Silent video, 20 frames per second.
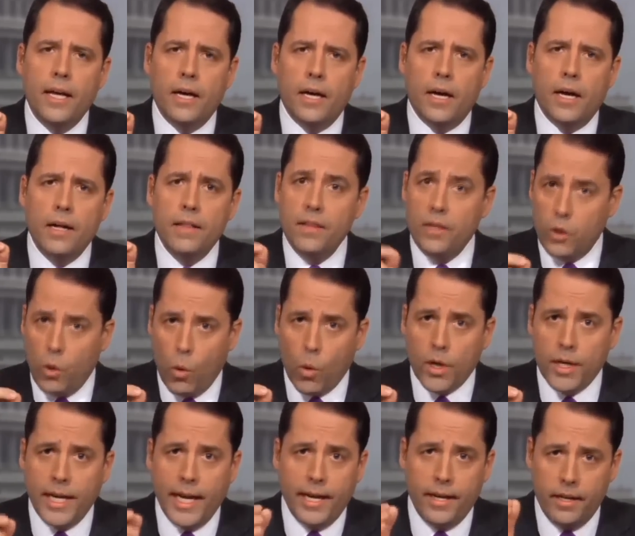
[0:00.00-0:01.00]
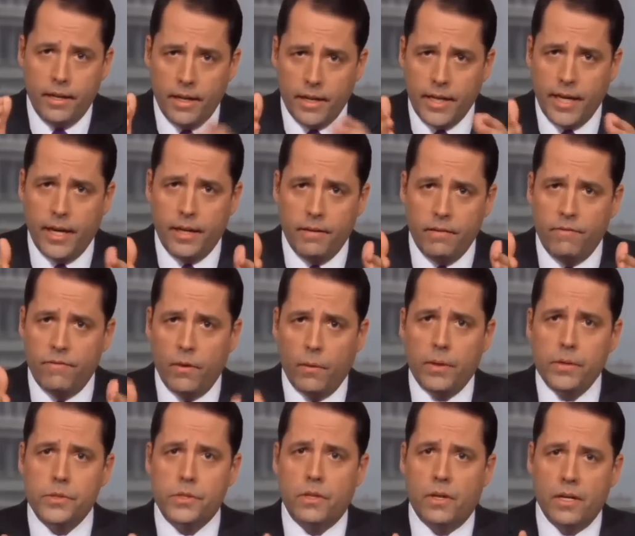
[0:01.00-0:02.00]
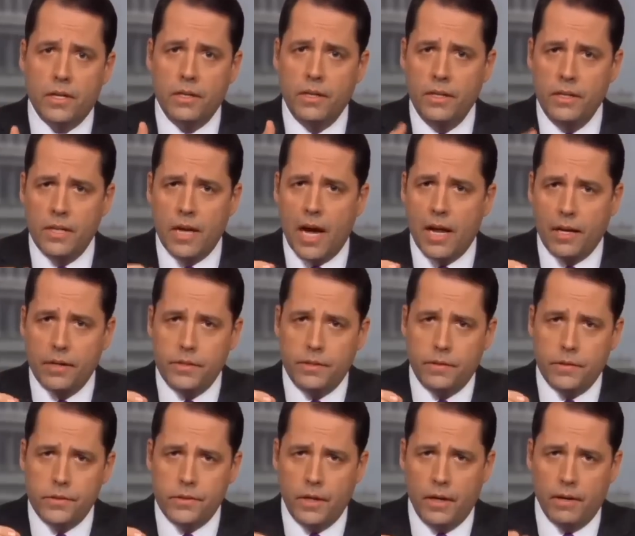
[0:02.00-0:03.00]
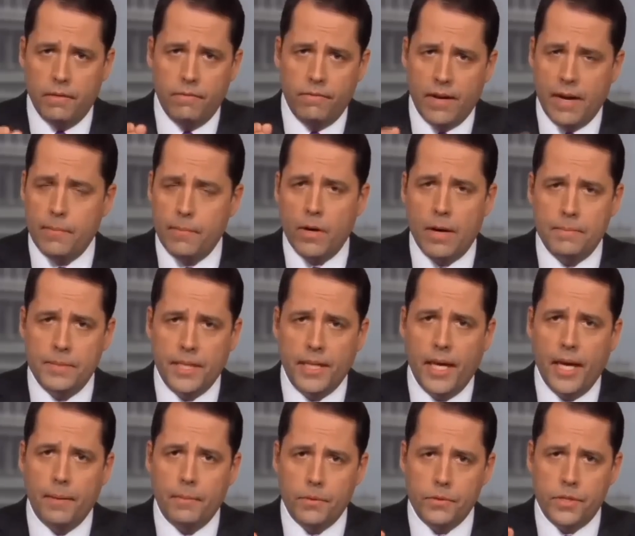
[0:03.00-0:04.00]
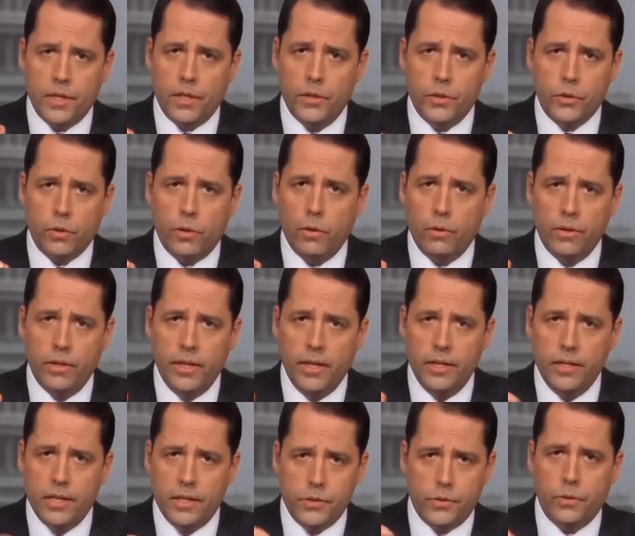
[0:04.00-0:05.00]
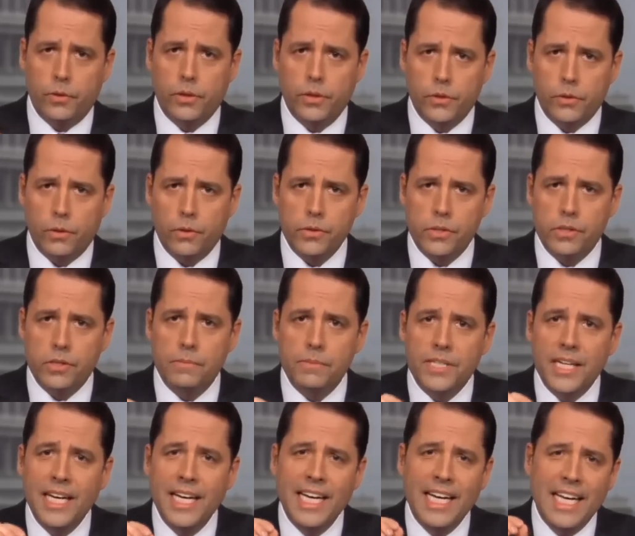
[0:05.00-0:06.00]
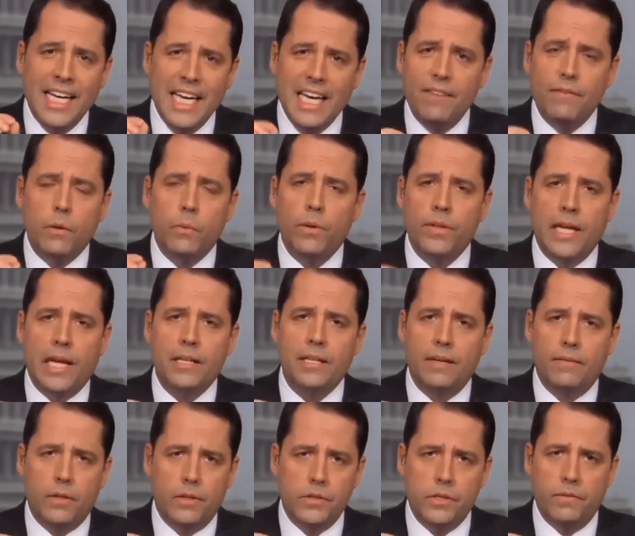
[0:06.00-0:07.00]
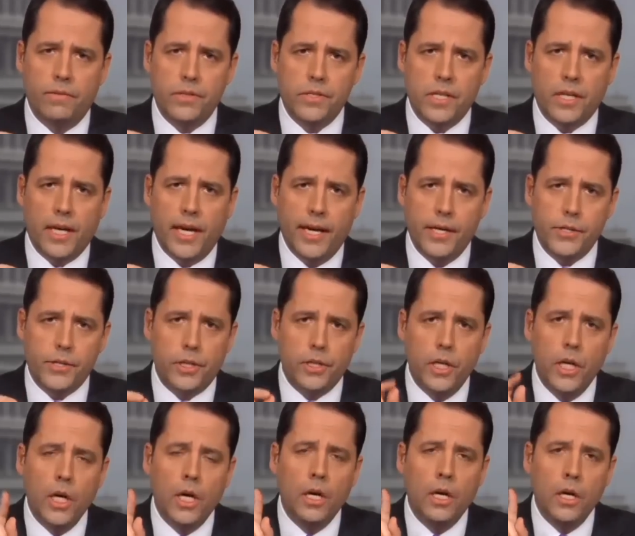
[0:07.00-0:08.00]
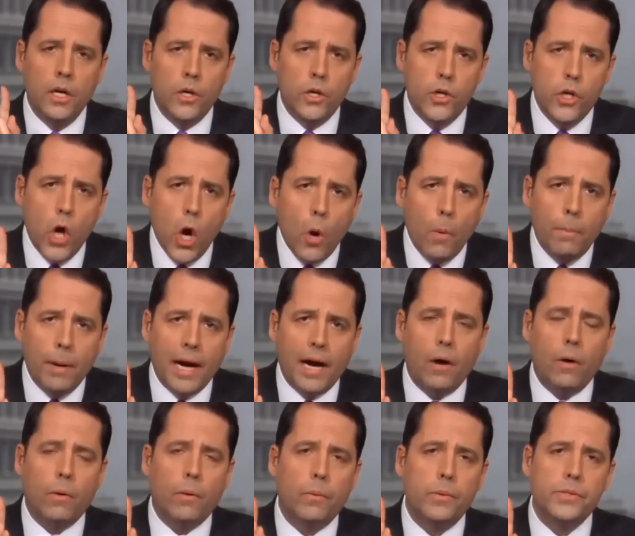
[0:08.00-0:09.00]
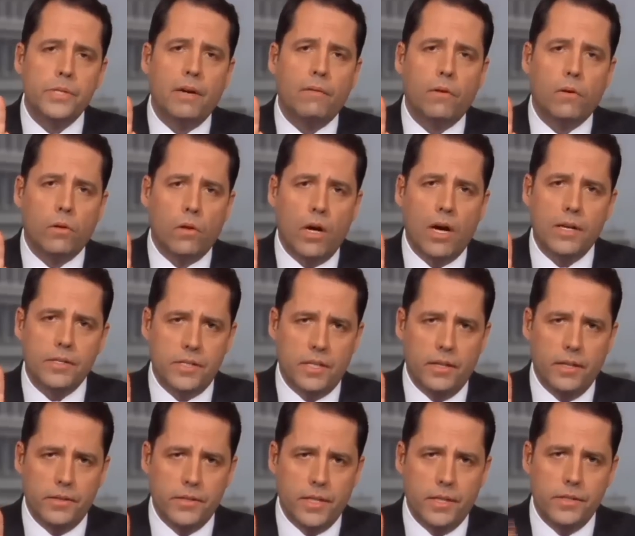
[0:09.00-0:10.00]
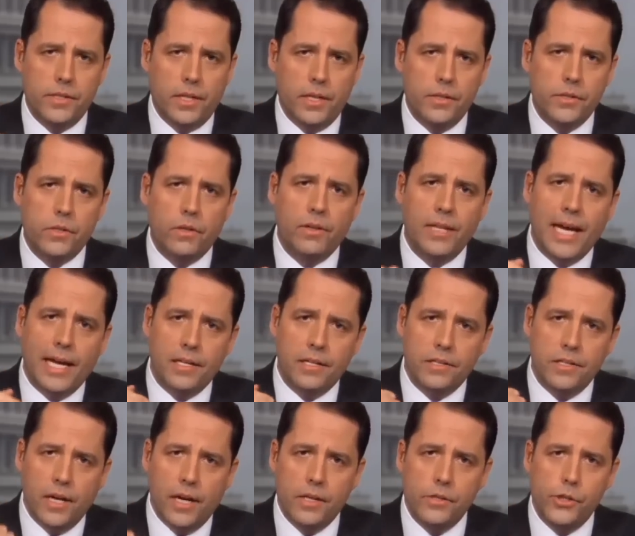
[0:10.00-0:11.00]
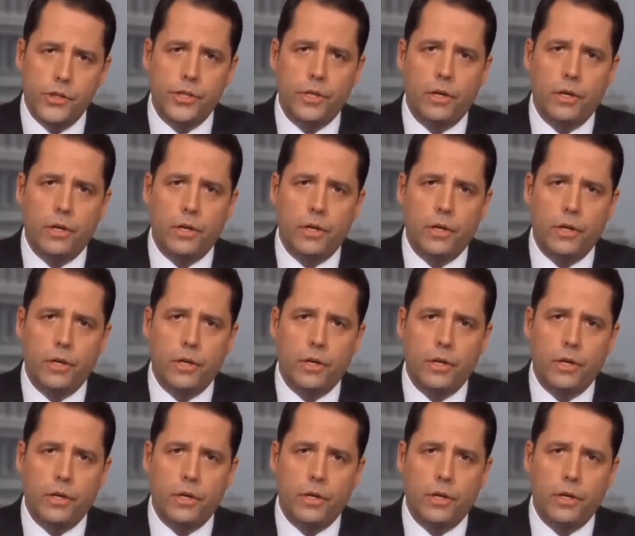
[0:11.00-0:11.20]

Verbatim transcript: uh, coordinated, again, focused on knowledge of, this, of fiber optic cables that controlled the industrial control systems. Even with that level of sophistication, no power was ever lost in this incident. So that does